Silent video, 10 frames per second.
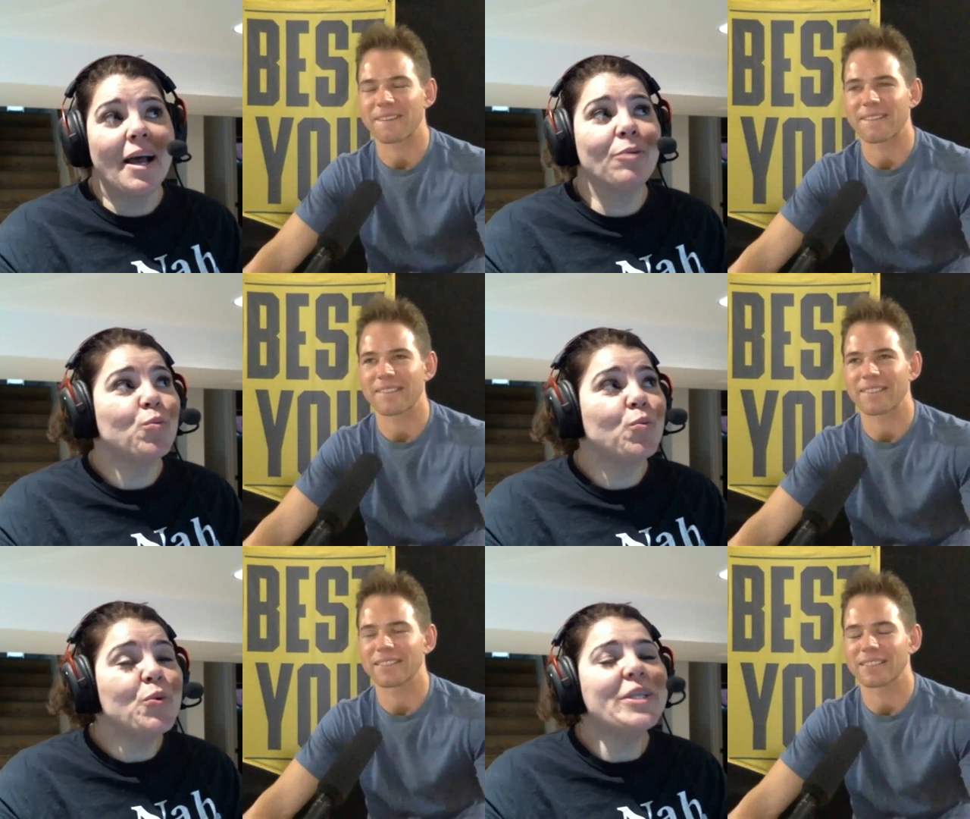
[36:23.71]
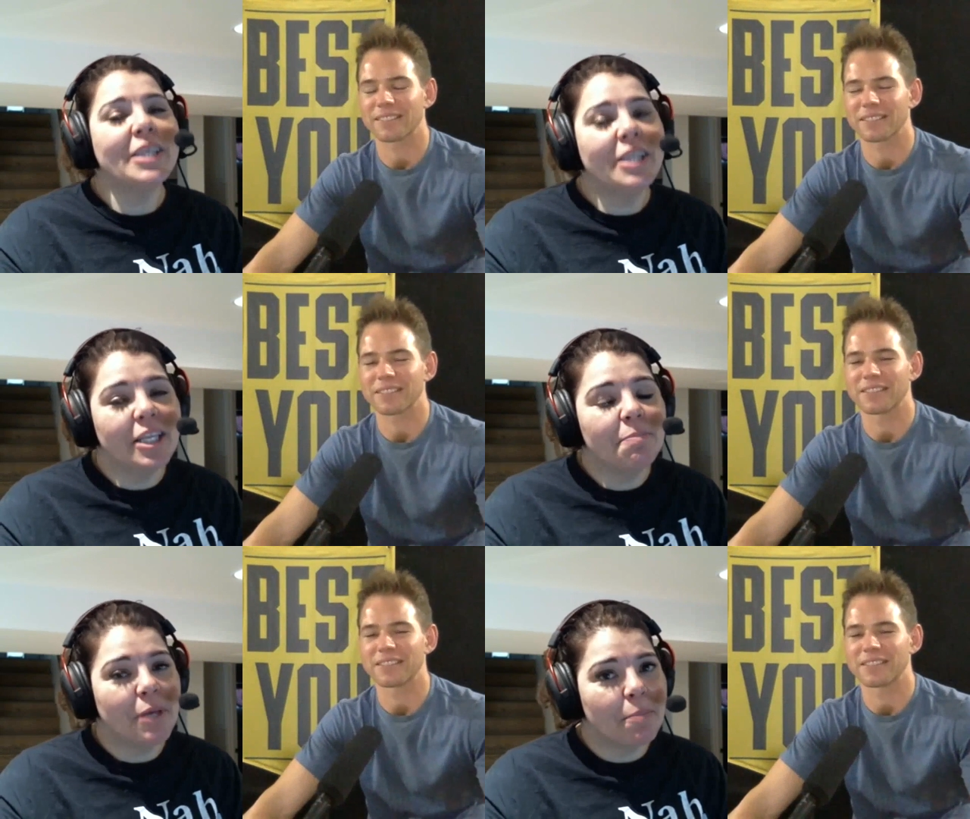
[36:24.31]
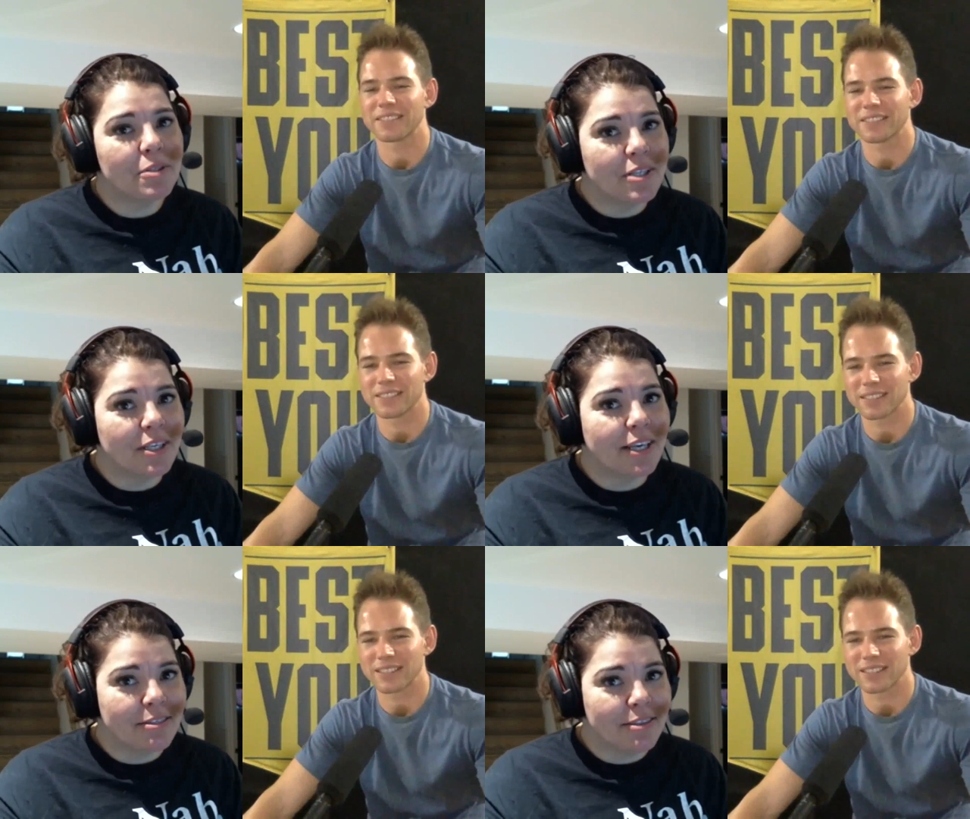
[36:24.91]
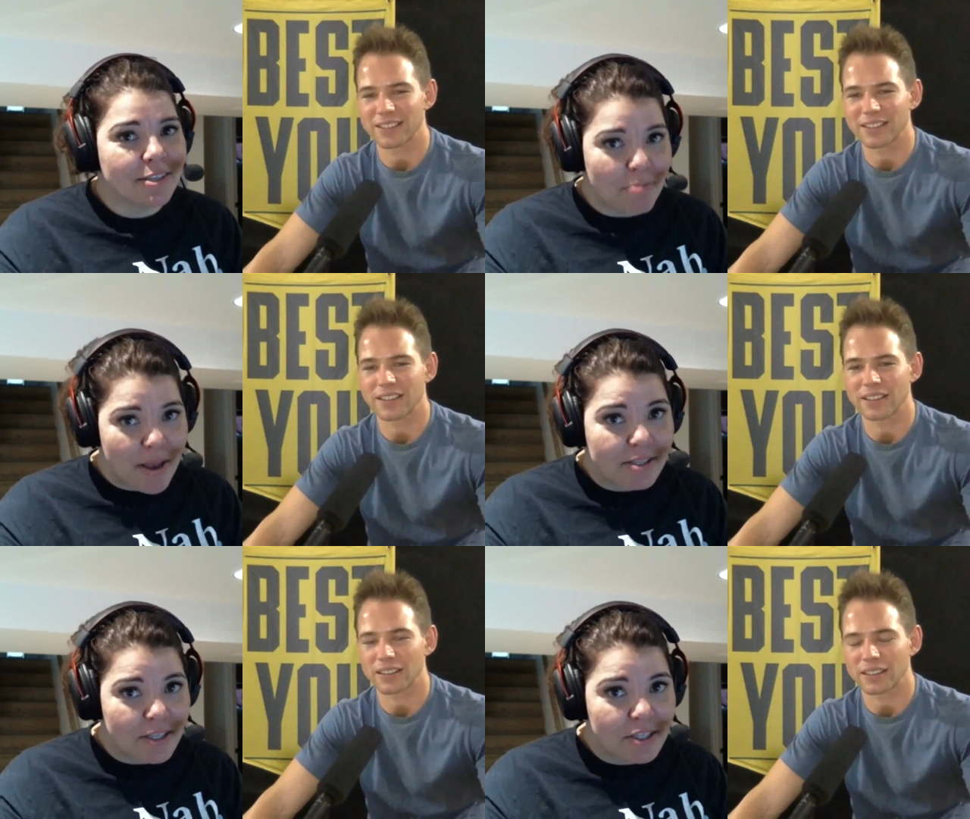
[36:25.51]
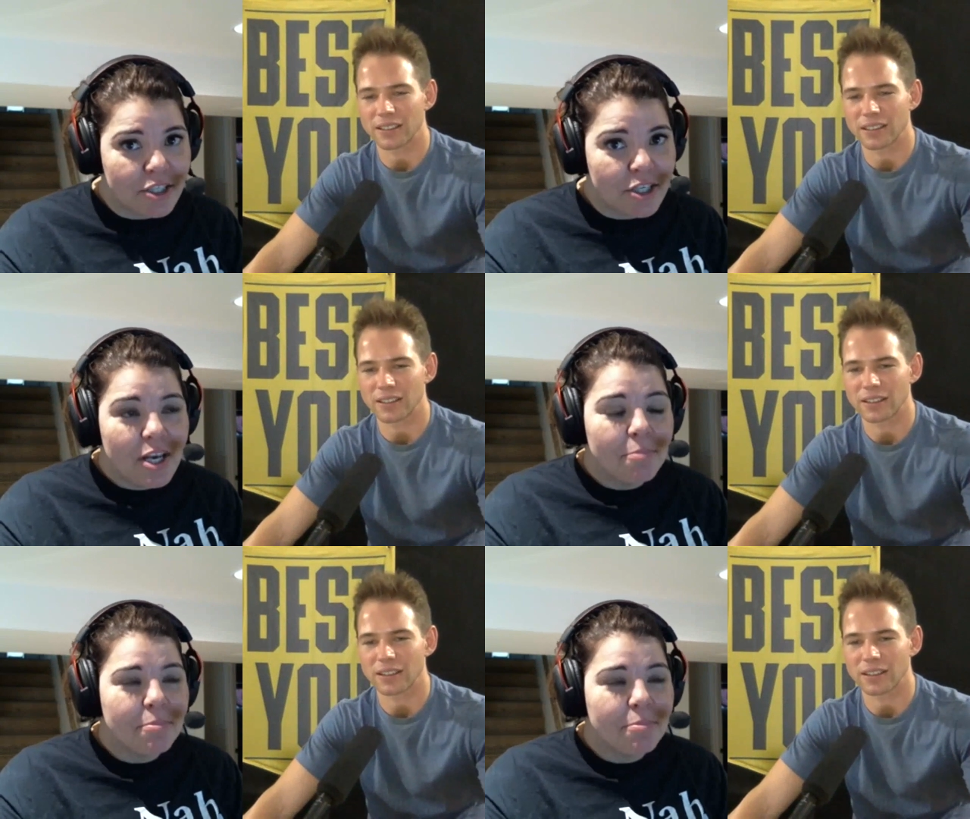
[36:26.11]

Speaker 1: I really need people to get this message